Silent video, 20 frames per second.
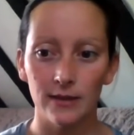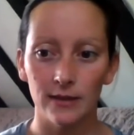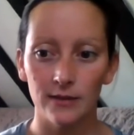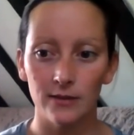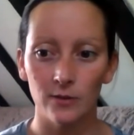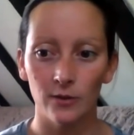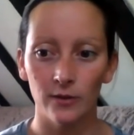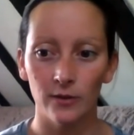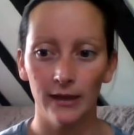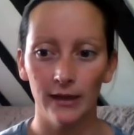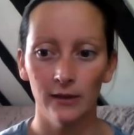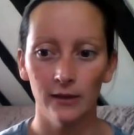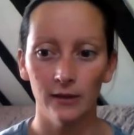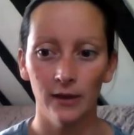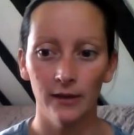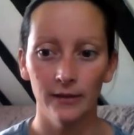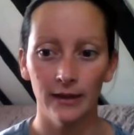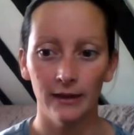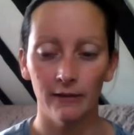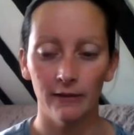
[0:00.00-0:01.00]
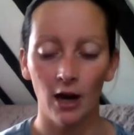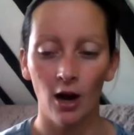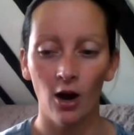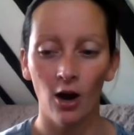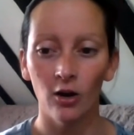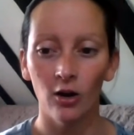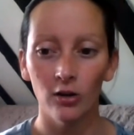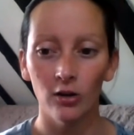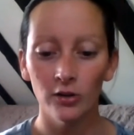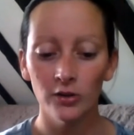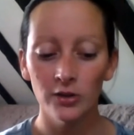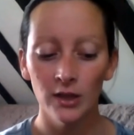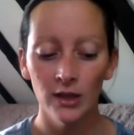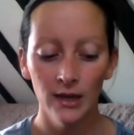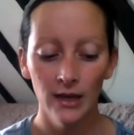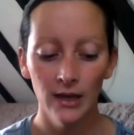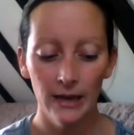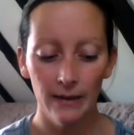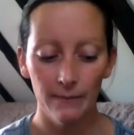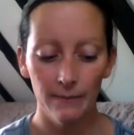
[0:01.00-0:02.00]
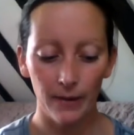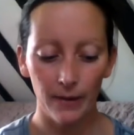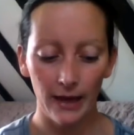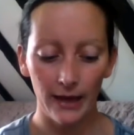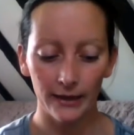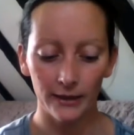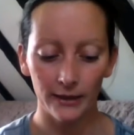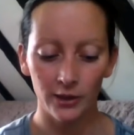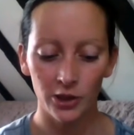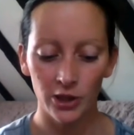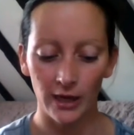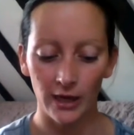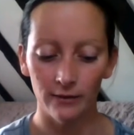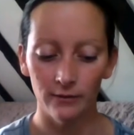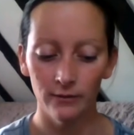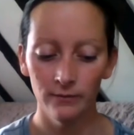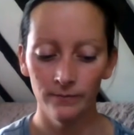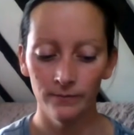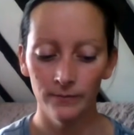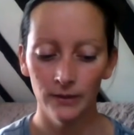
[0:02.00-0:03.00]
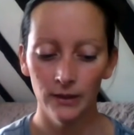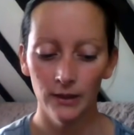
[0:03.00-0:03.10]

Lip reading: That's what they look like. They're a hard black shell,